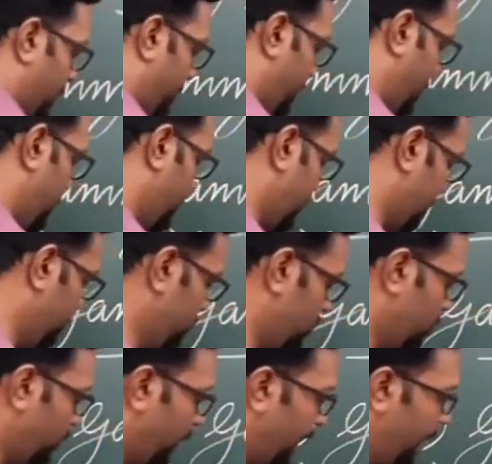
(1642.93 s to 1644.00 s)
when it comes
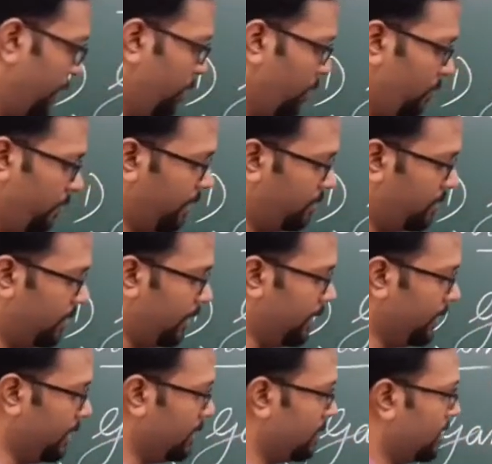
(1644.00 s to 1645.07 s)
to radio waves, it
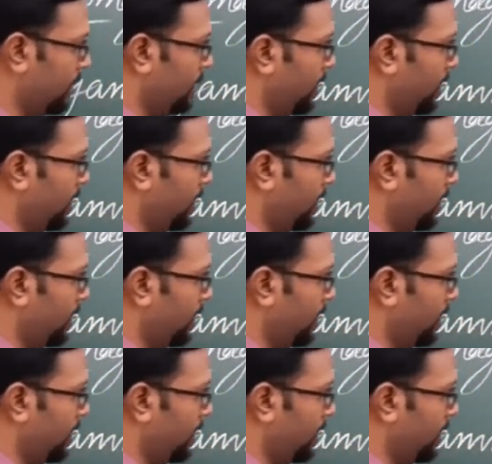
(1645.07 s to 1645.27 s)
is